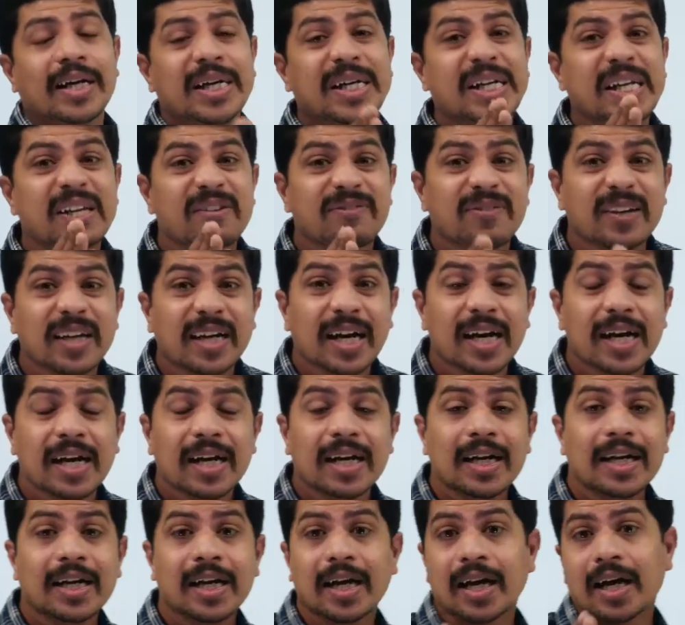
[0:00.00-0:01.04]

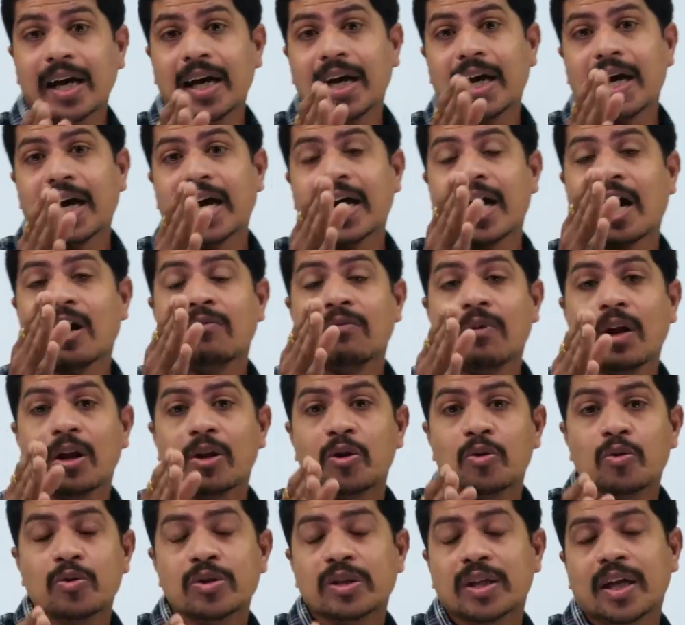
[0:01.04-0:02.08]
difficult
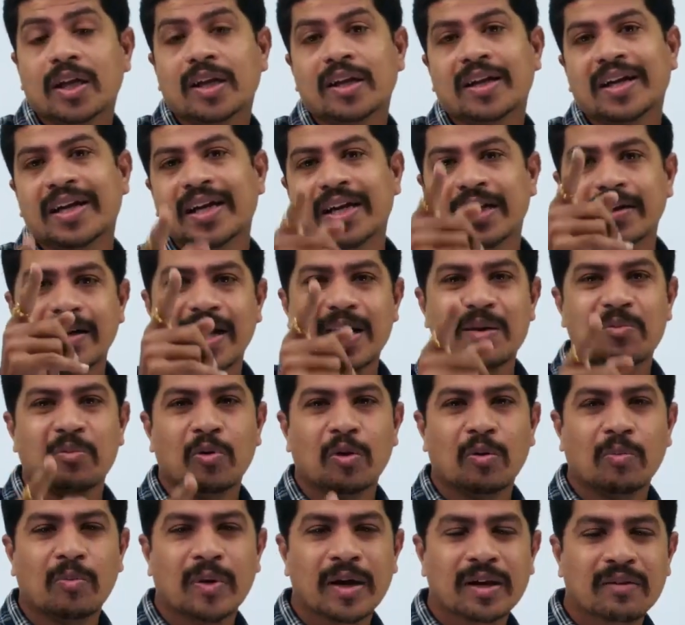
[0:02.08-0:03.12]
convolution in time
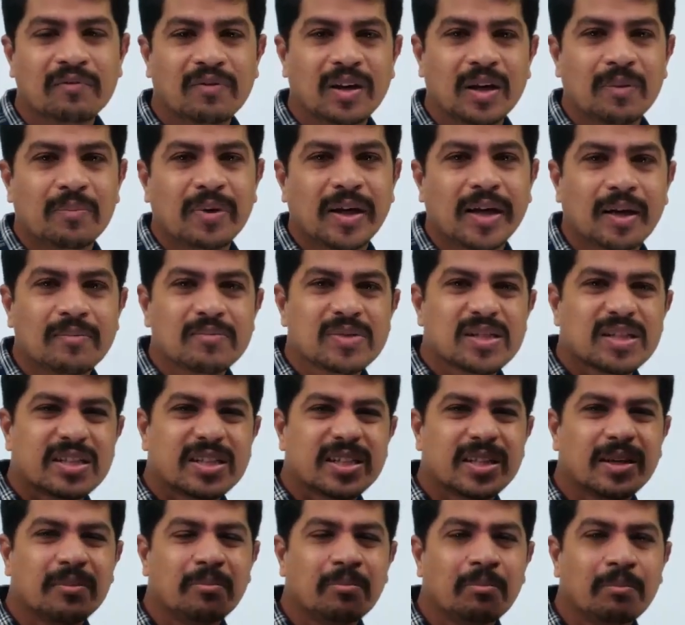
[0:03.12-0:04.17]
domain will become
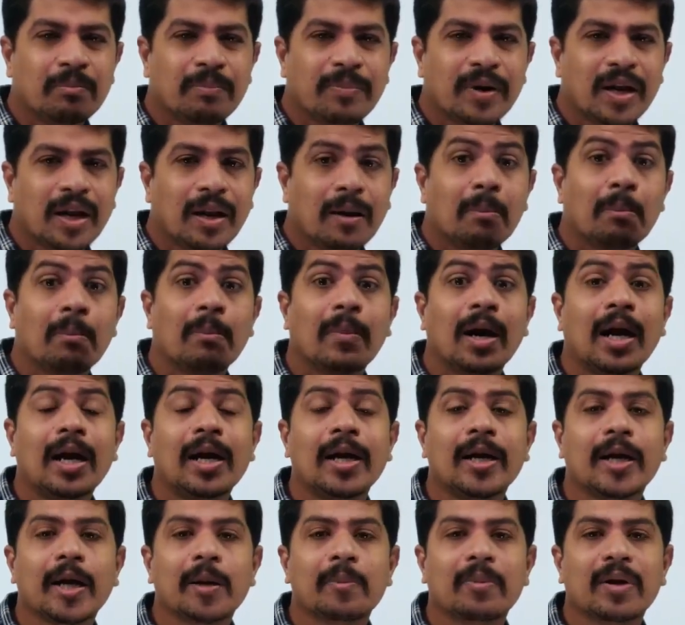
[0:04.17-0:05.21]
simple
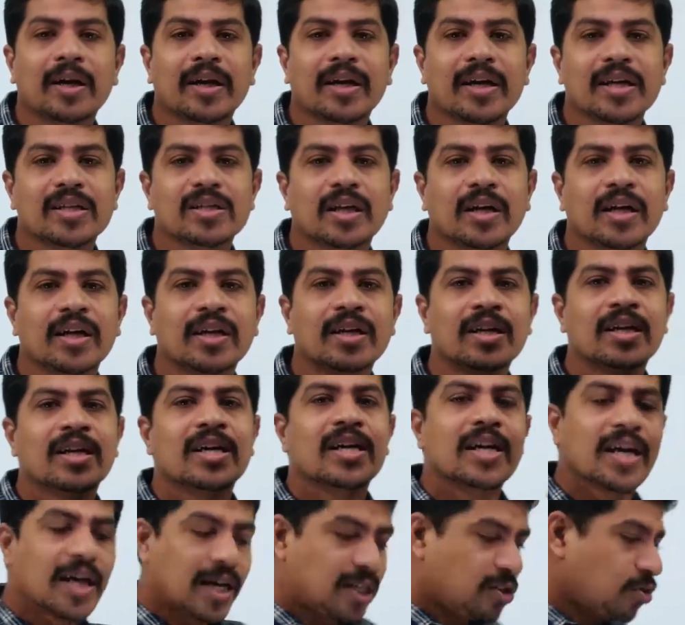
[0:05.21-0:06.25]
multiplication in
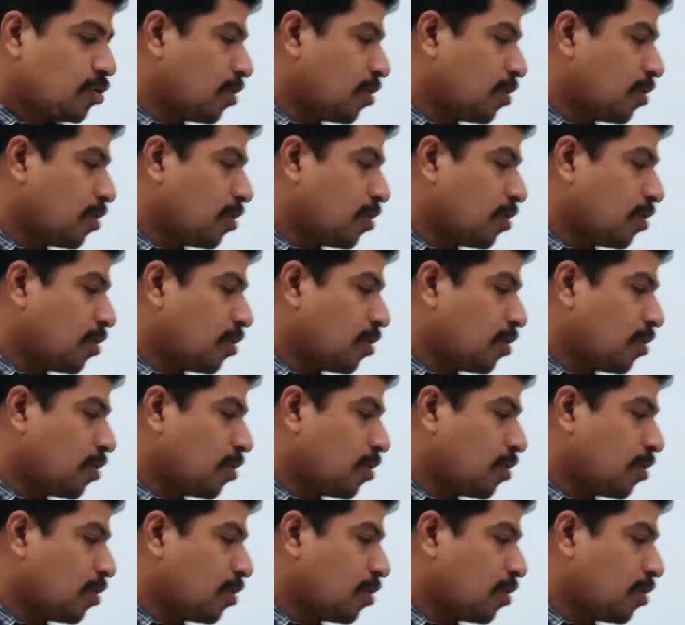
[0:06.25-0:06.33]
S